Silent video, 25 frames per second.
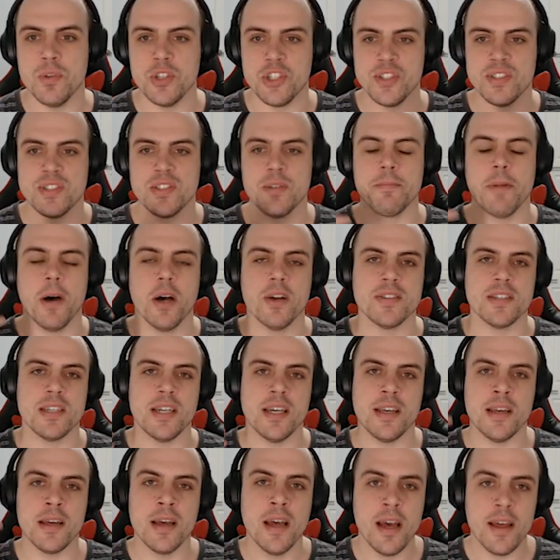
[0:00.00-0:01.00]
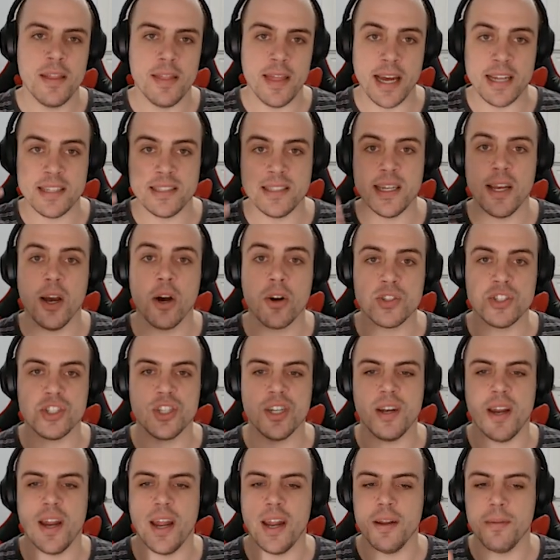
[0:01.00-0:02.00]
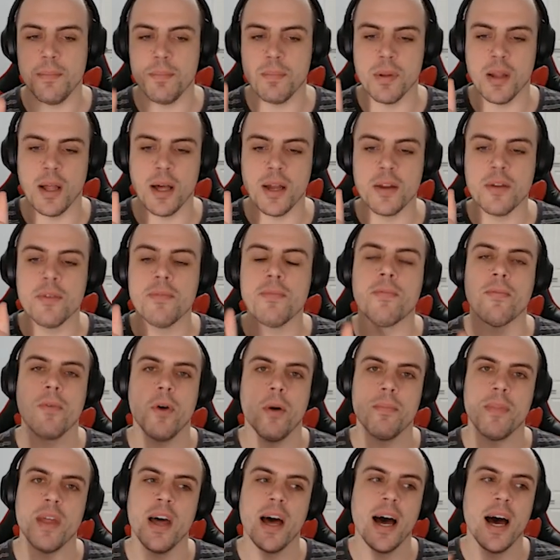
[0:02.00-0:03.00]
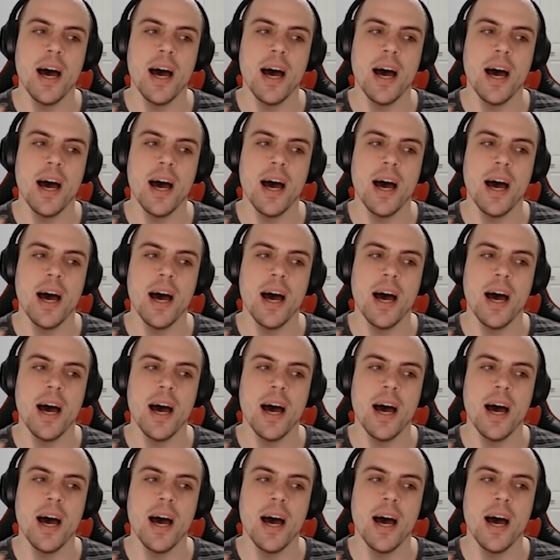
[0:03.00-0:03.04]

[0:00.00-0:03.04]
which is depositing that deoxygenated blood from the